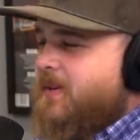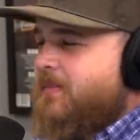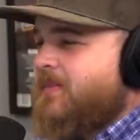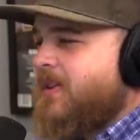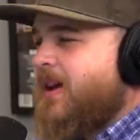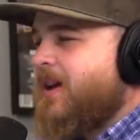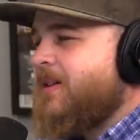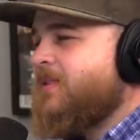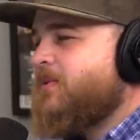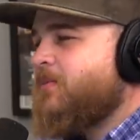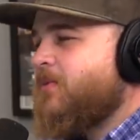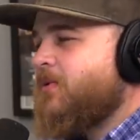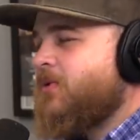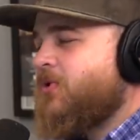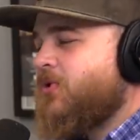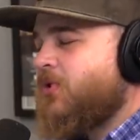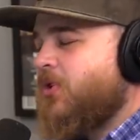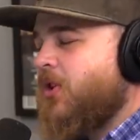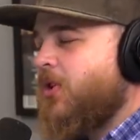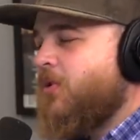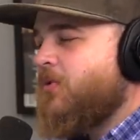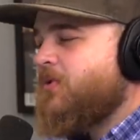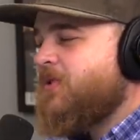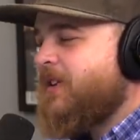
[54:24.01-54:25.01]
sometimes when
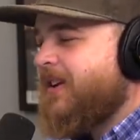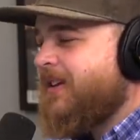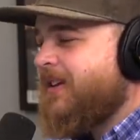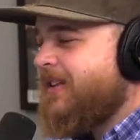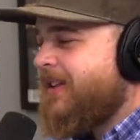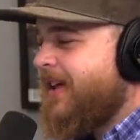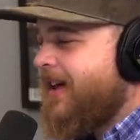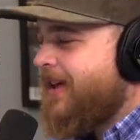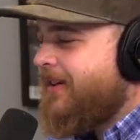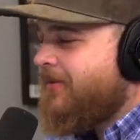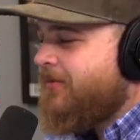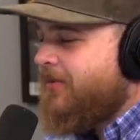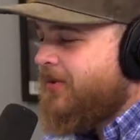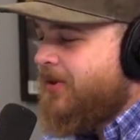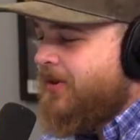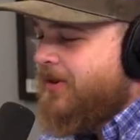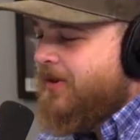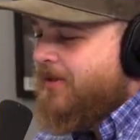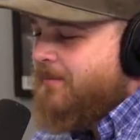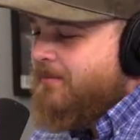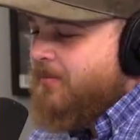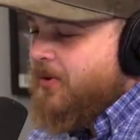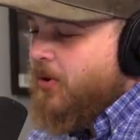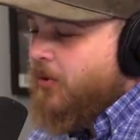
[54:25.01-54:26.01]
shows like that, when
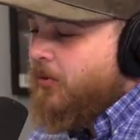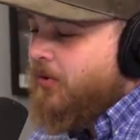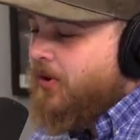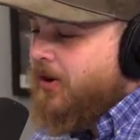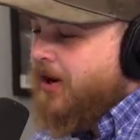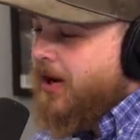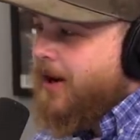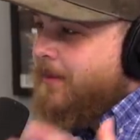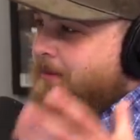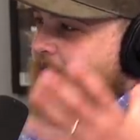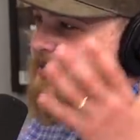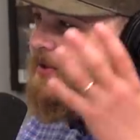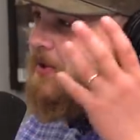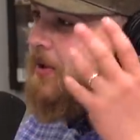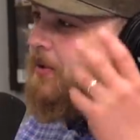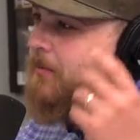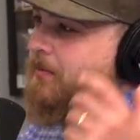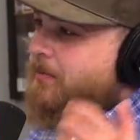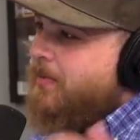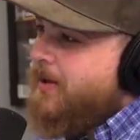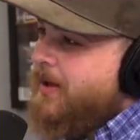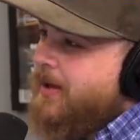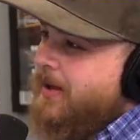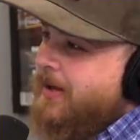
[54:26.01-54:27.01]
they build it up so
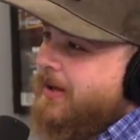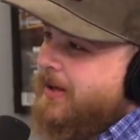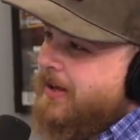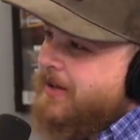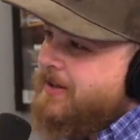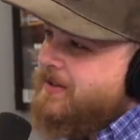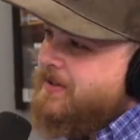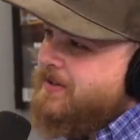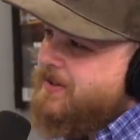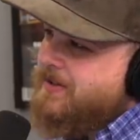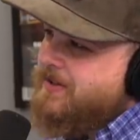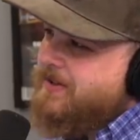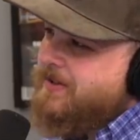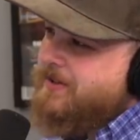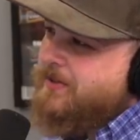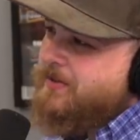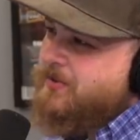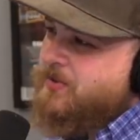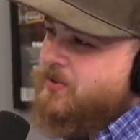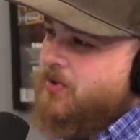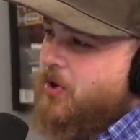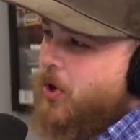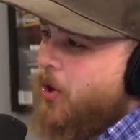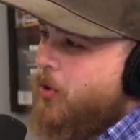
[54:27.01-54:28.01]
big, it's just,
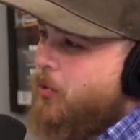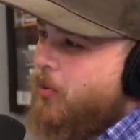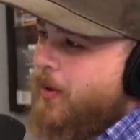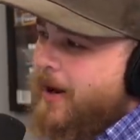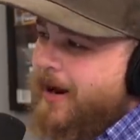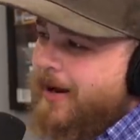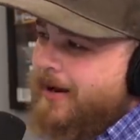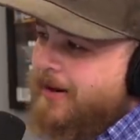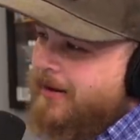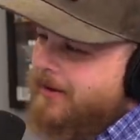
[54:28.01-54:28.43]
there's no way